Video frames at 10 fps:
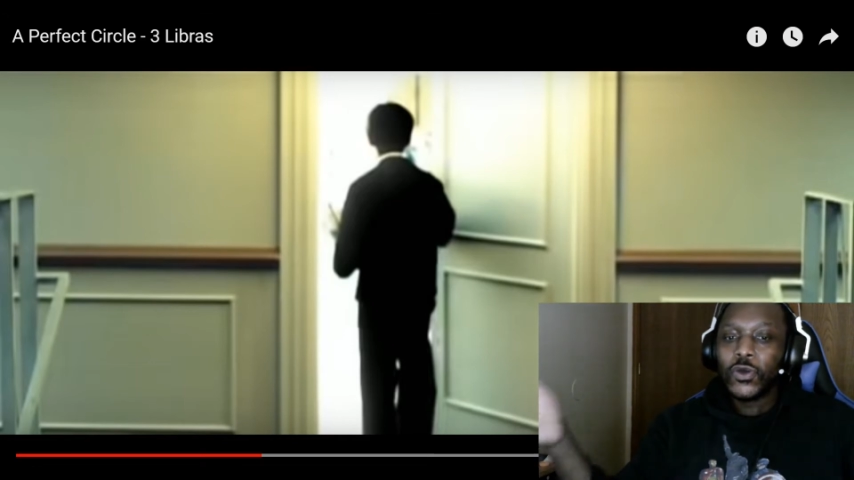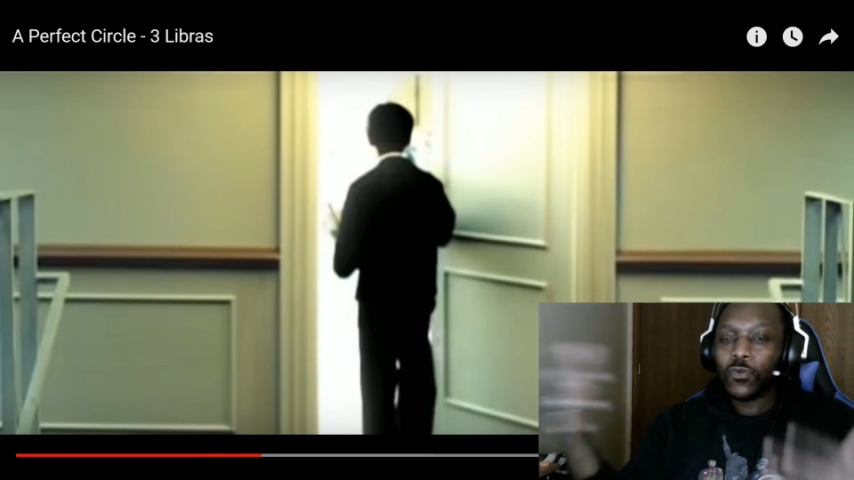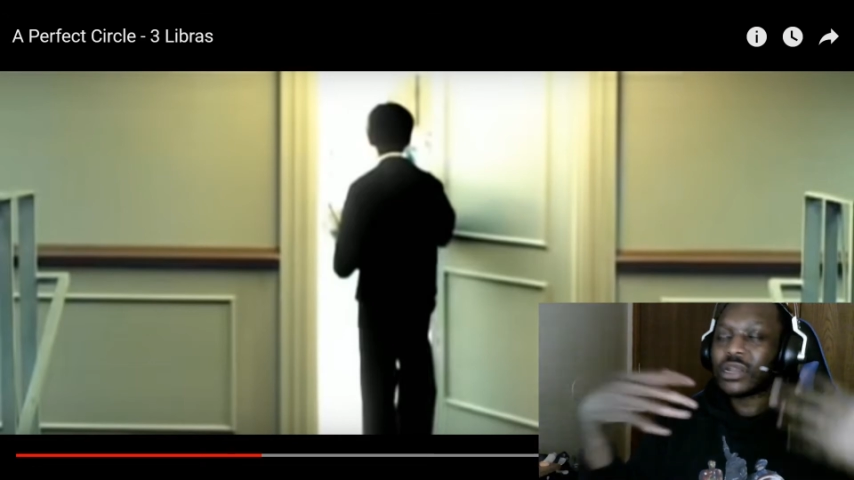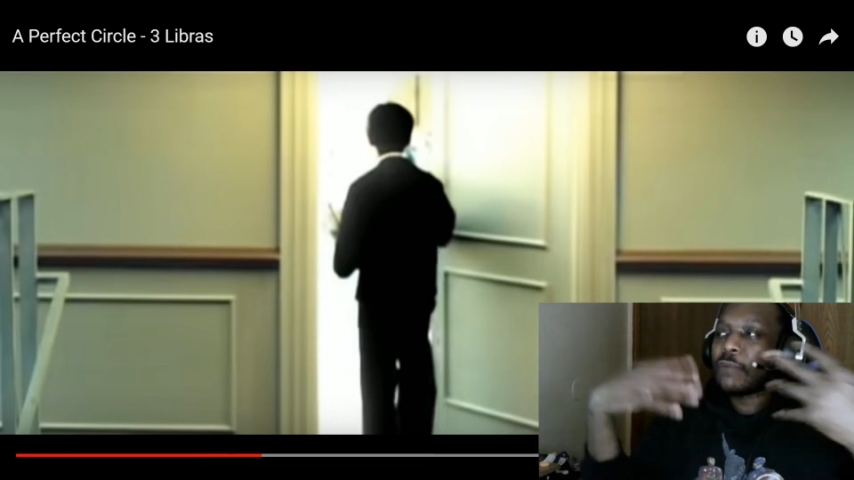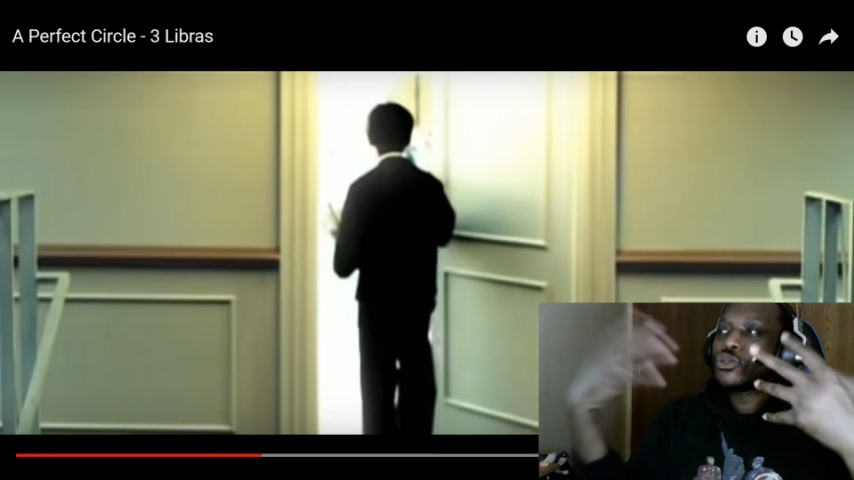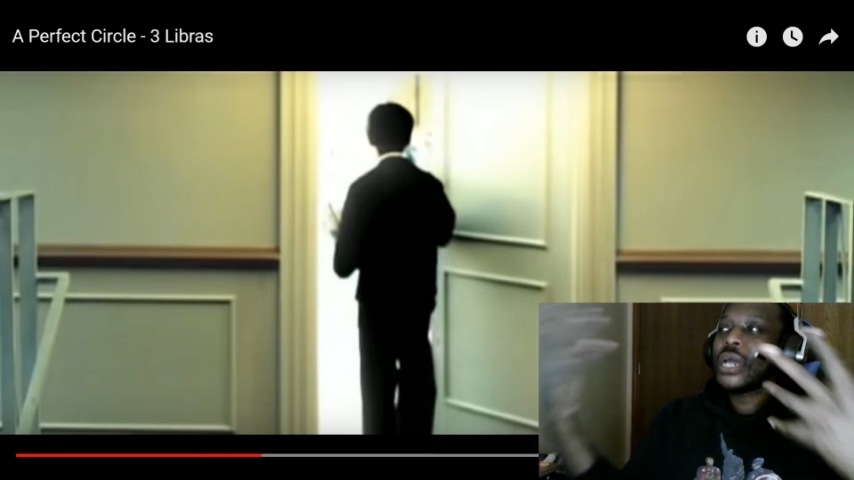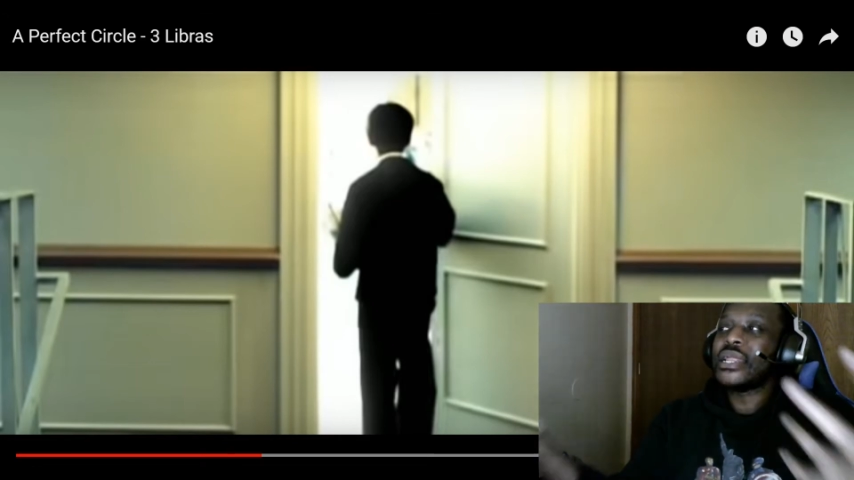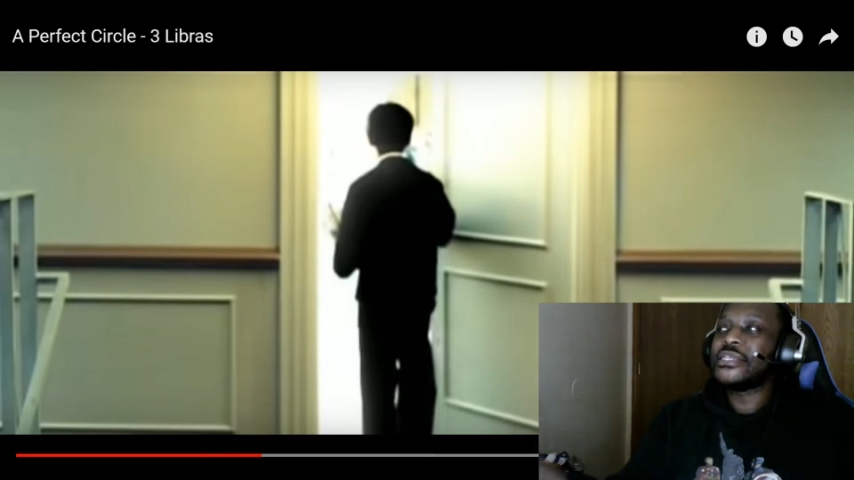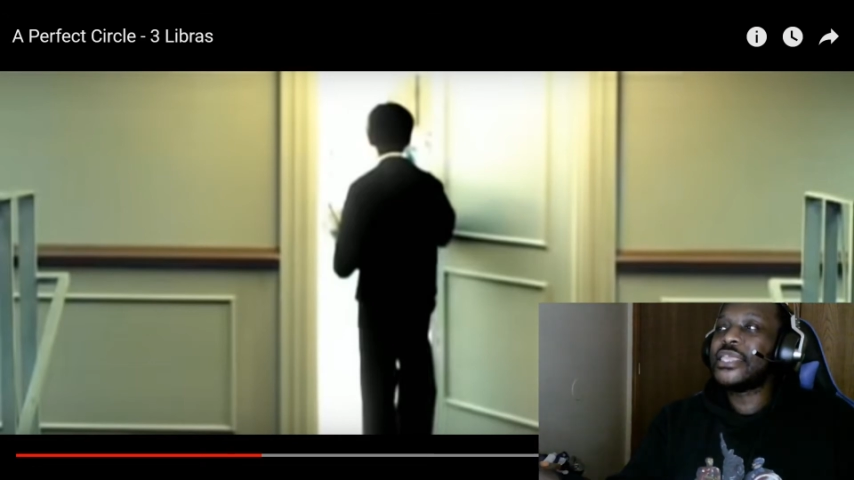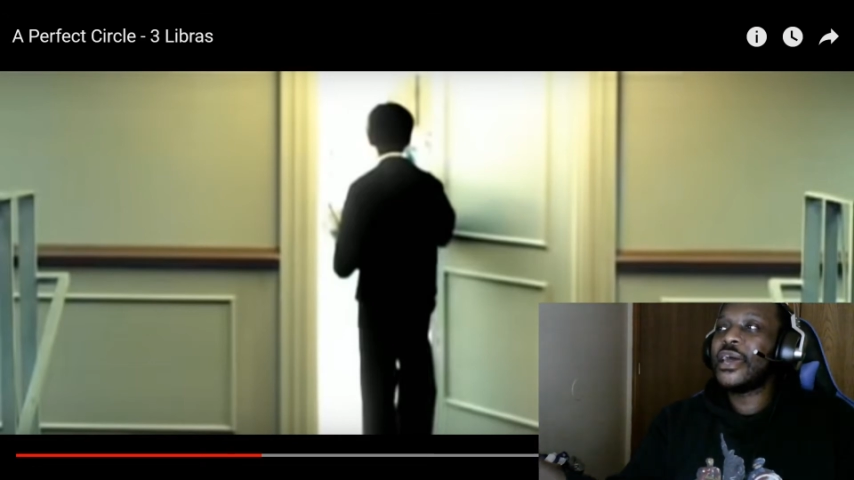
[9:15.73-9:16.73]
what I'm trying
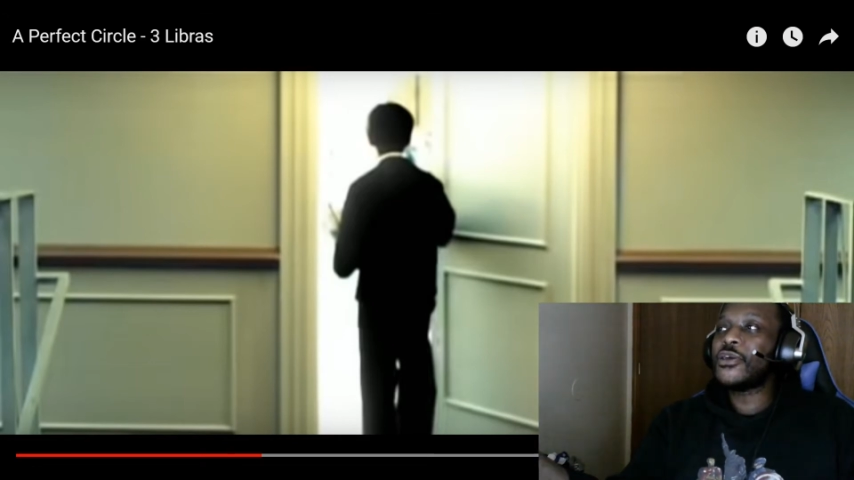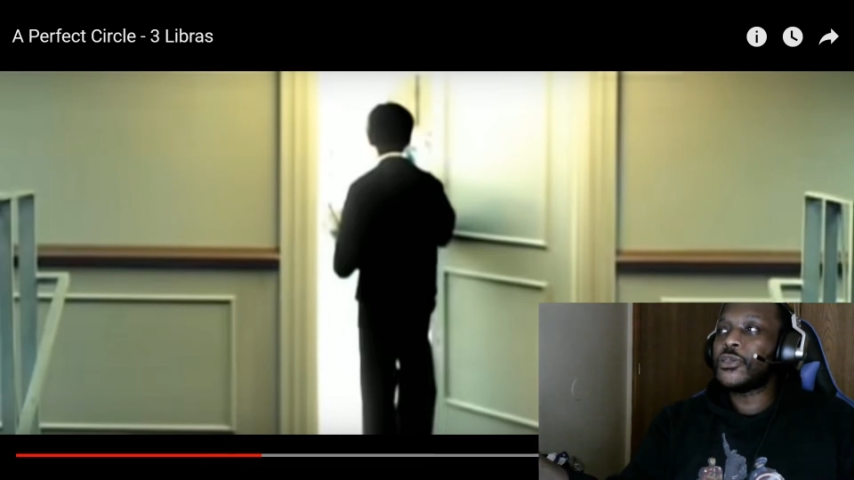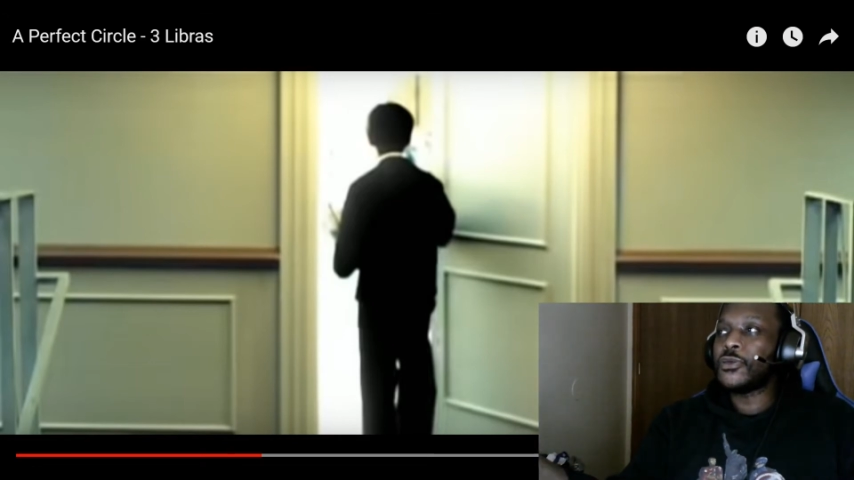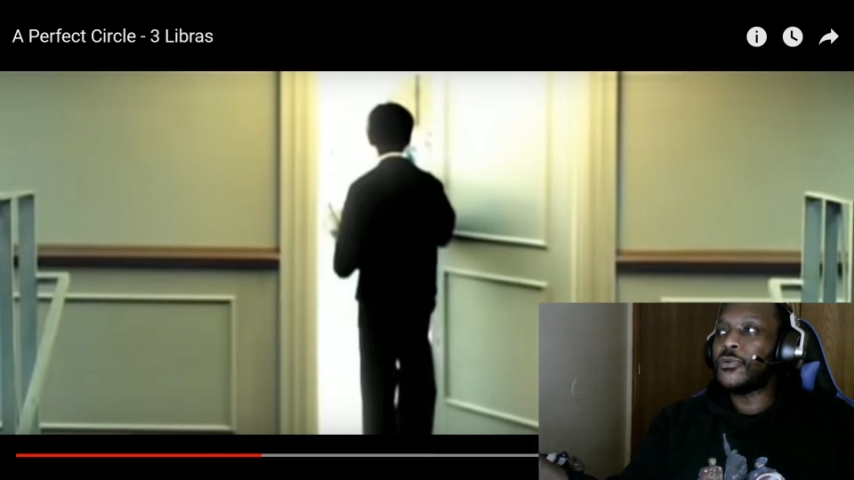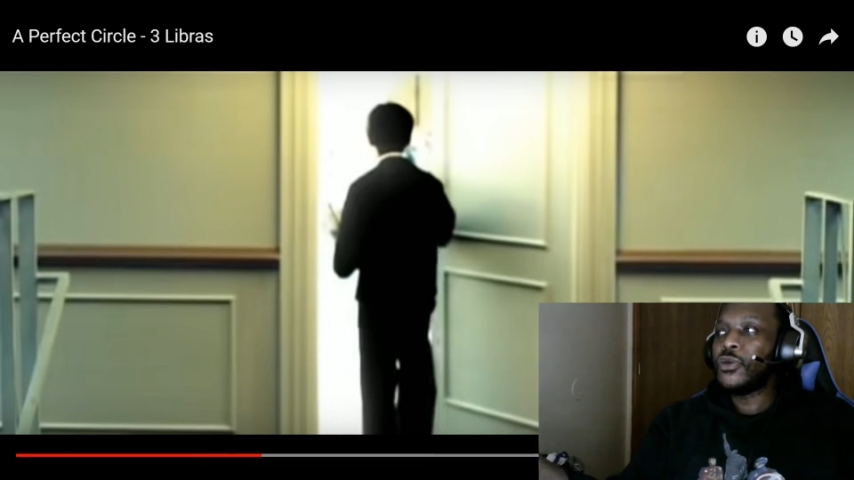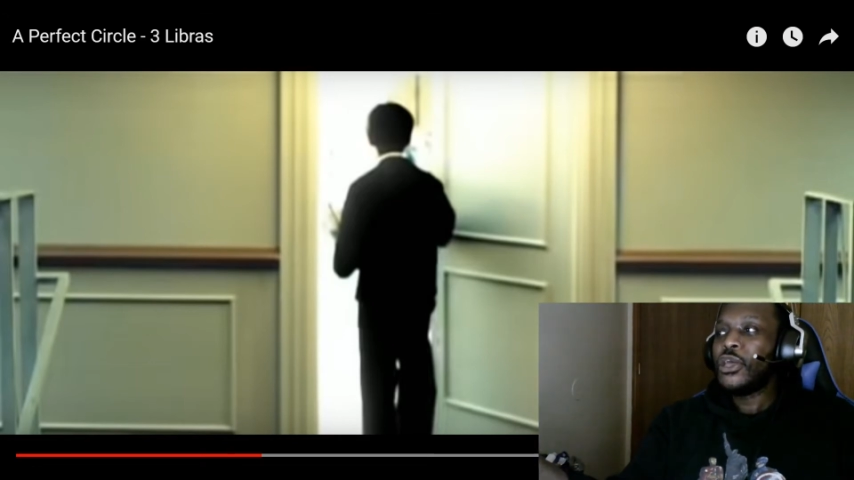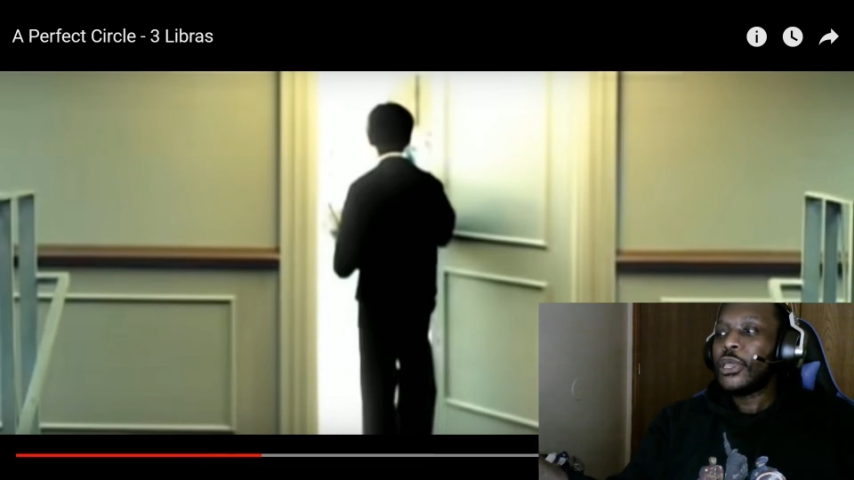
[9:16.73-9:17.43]
to tell you.